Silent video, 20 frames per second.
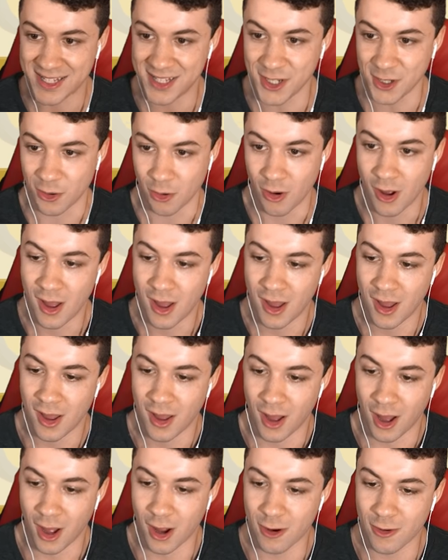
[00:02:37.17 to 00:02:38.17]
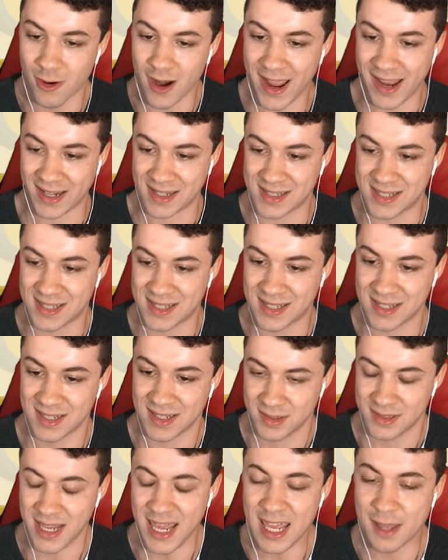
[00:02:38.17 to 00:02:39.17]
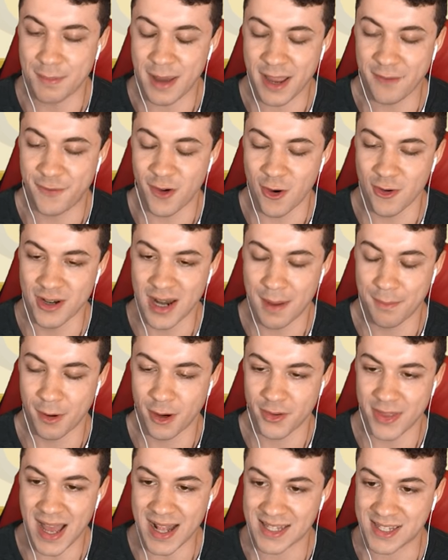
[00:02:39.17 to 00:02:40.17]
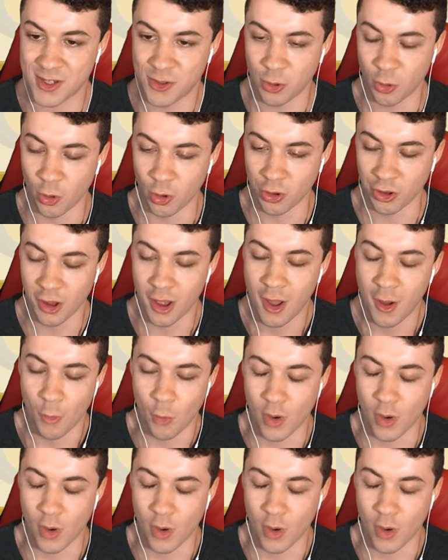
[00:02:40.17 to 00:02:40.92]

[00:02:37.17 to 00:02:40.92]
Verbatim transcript: too. Alright, take my phone number, that's cool.